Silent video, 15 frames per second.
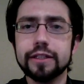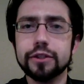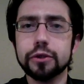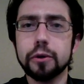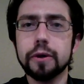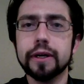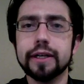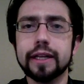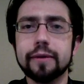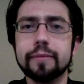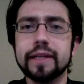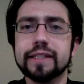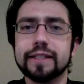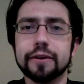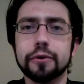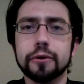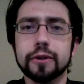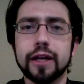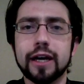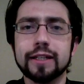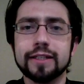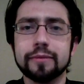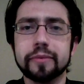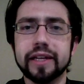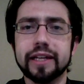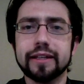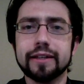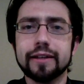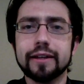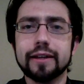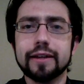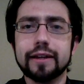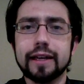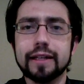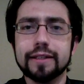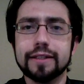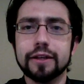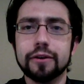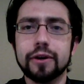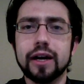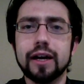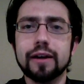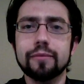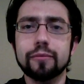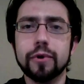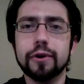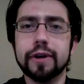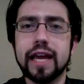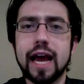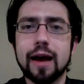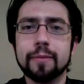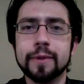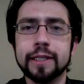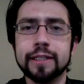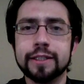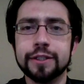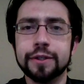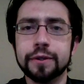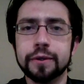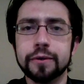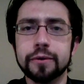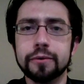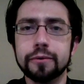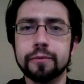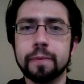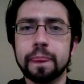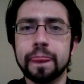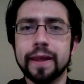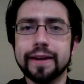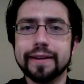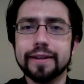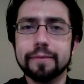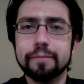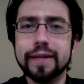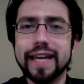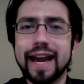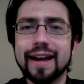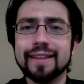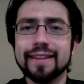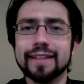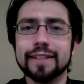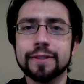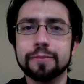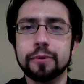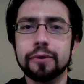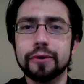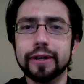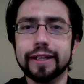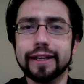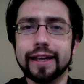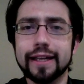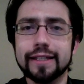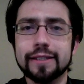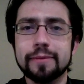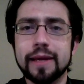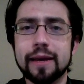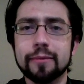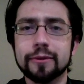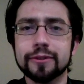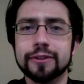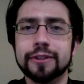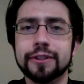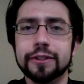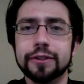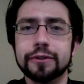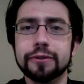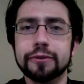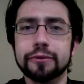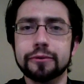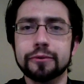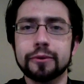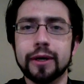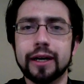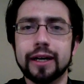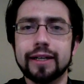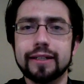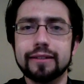join. It means a whole lot to me. And so I'm really happy to be at this point and to be able to